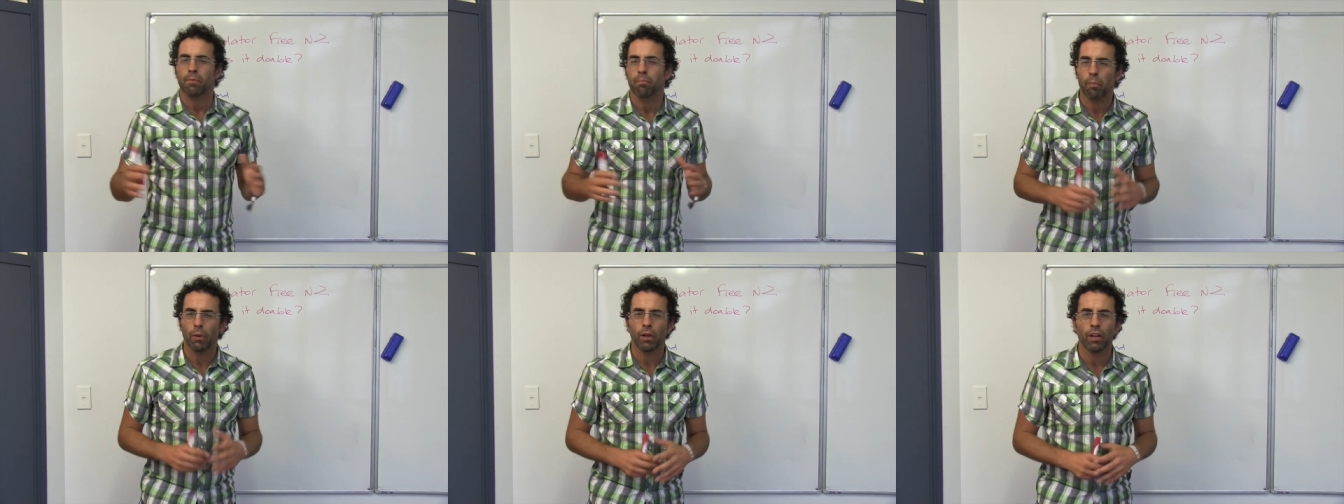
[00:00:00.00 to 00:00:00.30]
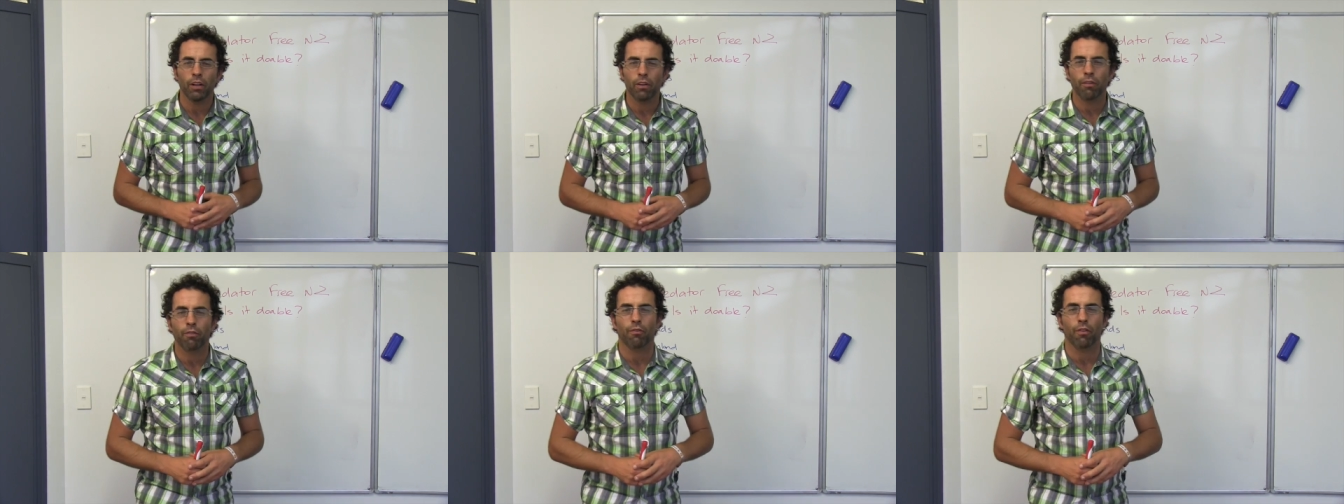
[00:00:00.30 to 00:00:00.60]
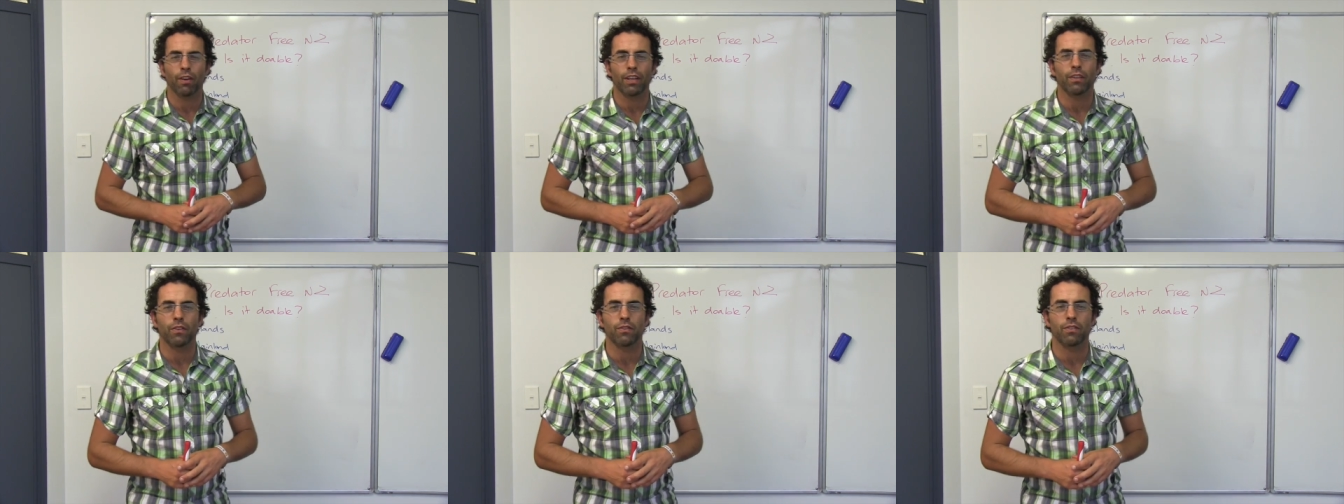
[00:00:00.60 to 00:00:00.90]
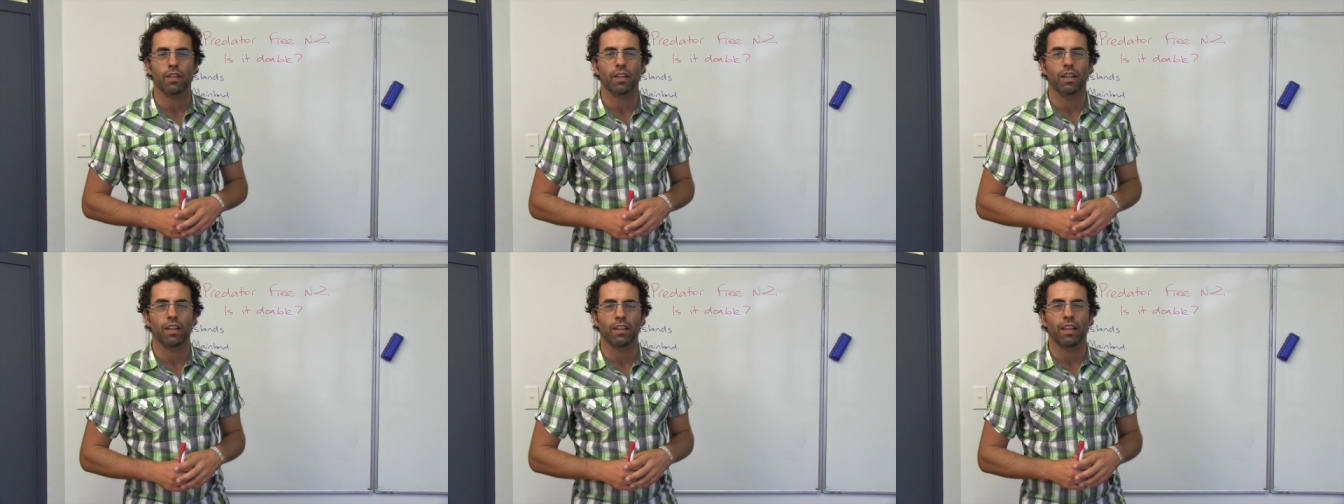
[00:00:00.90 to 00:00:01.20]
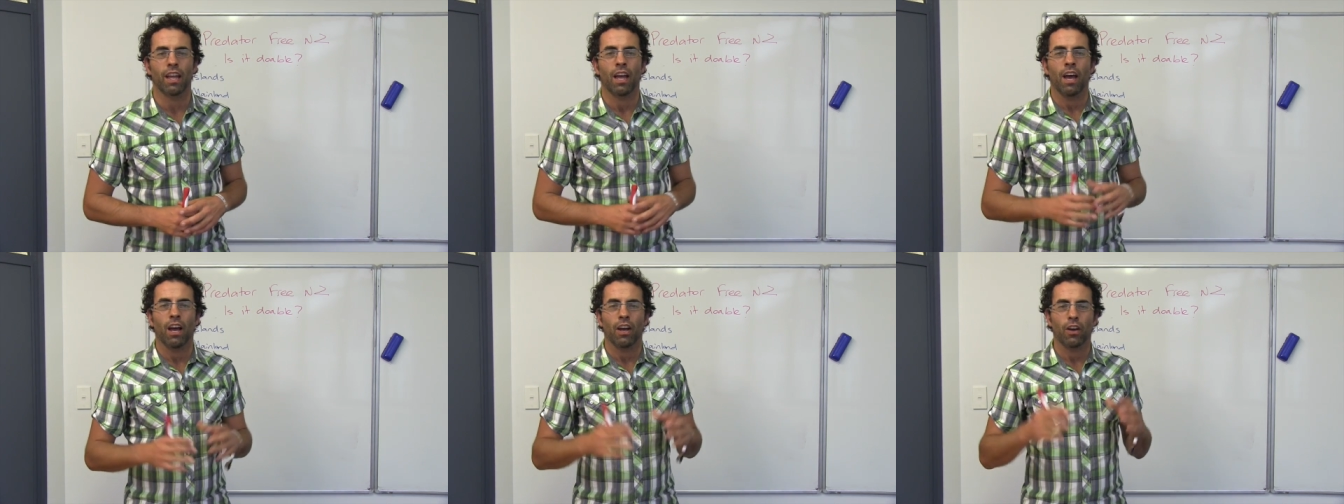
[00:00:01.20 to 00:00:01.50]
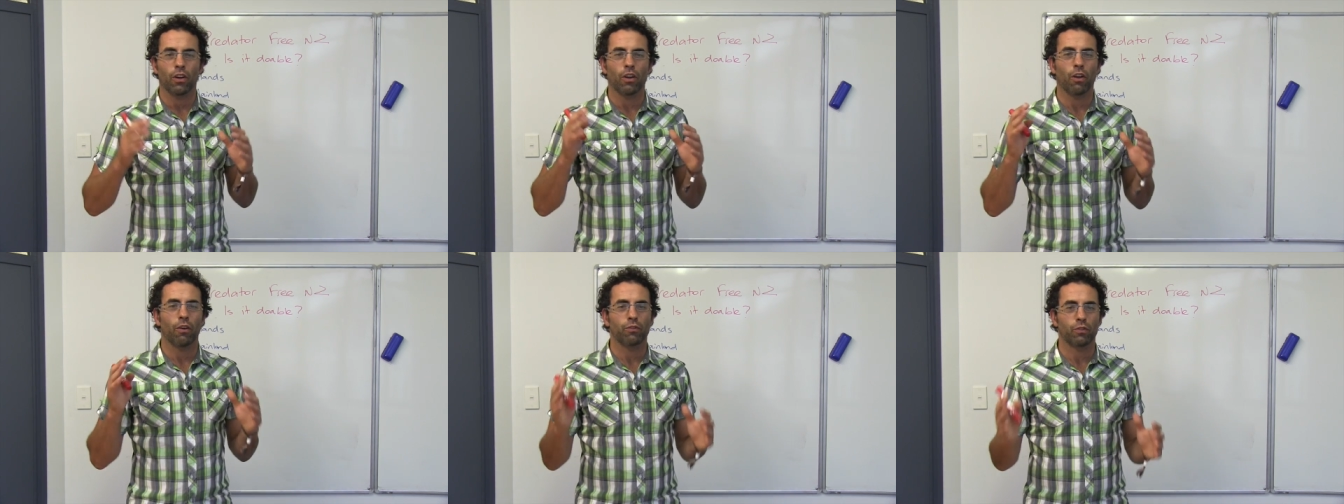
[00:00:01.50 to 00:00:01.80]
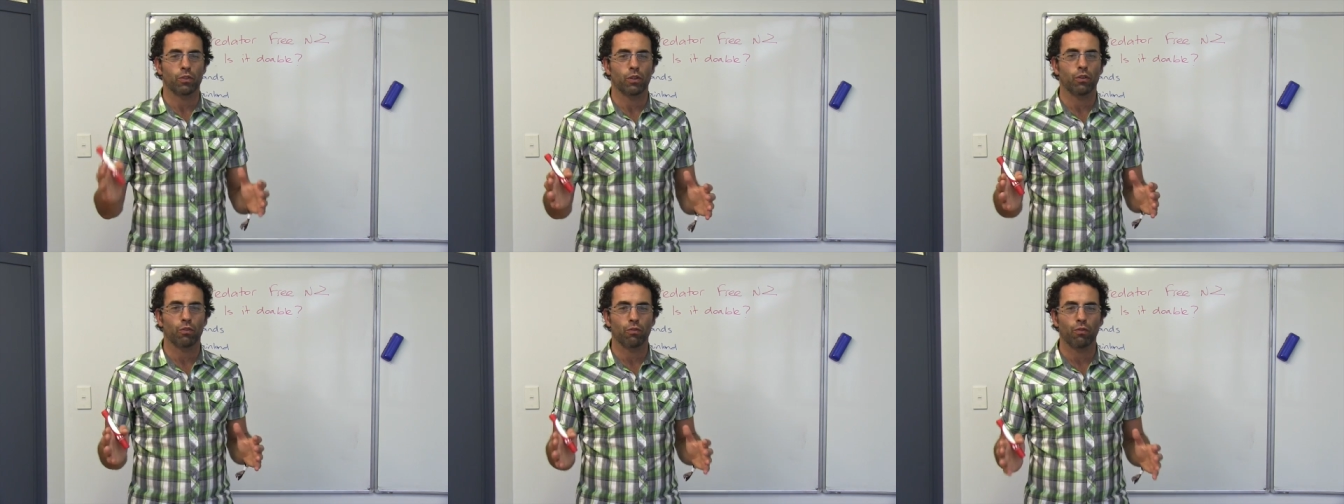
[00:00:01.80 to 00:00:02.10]
Predator-Free New Zealand got off
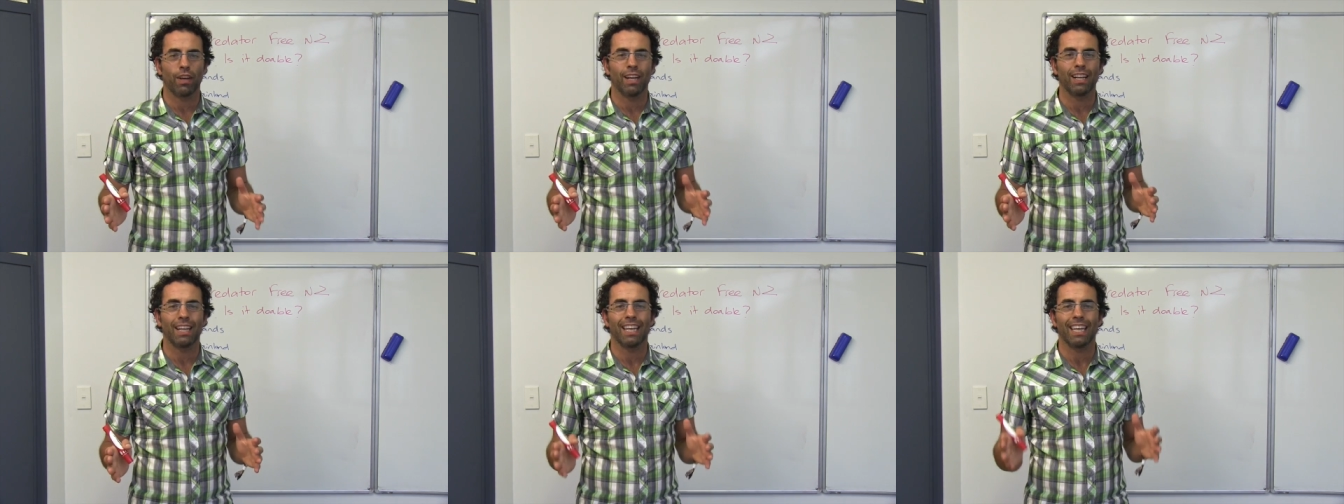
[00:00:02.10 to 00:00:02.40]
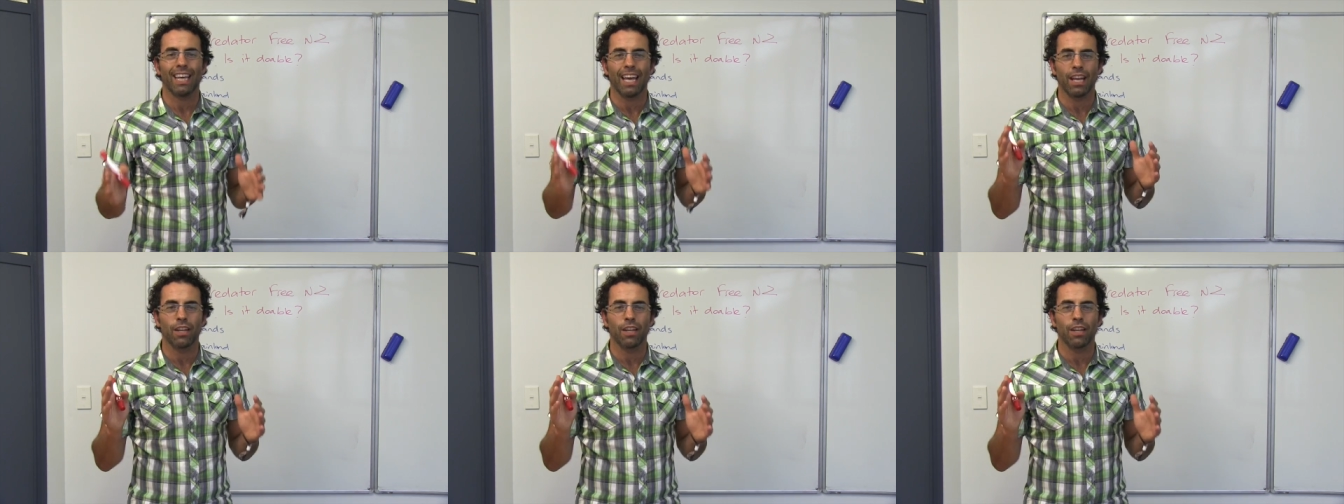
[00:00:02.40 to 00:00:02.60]
to a really